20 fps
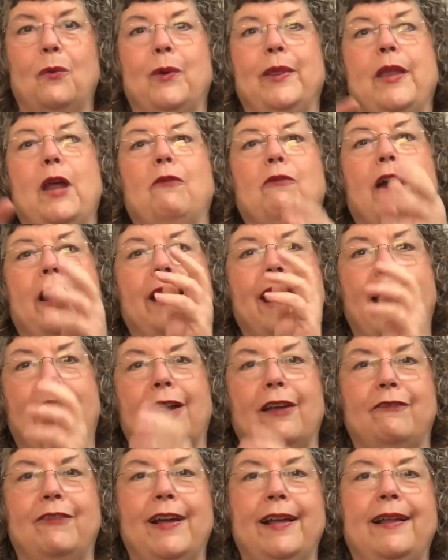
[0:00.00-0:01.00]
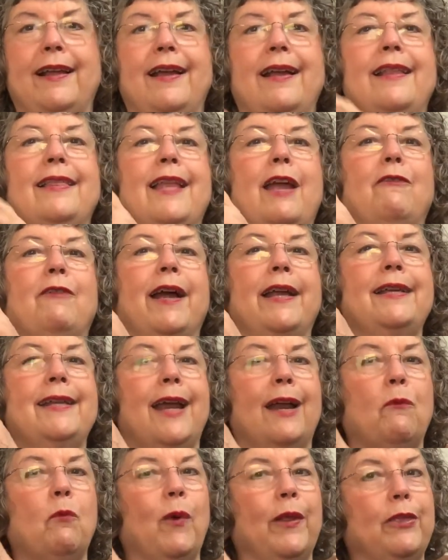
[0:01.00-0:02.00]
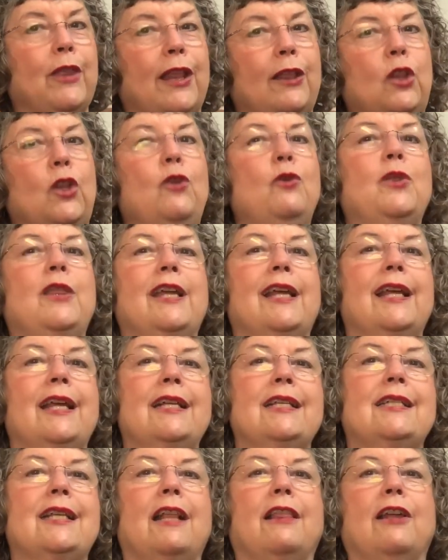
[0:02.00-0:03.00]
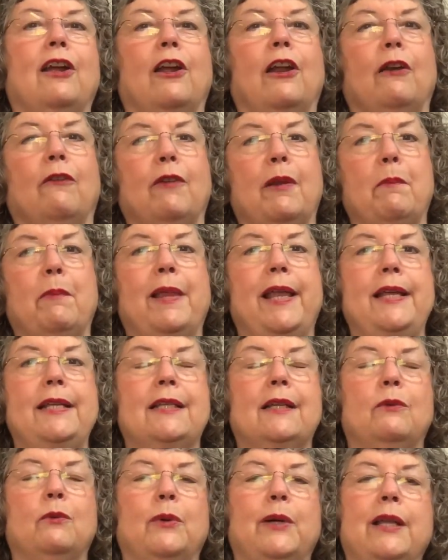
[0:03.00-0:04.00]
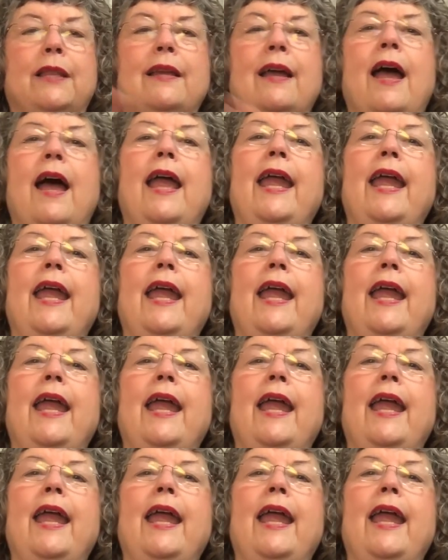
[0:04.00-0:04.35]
When they run out of it, they write down what the new thing is that they're going to replace it with.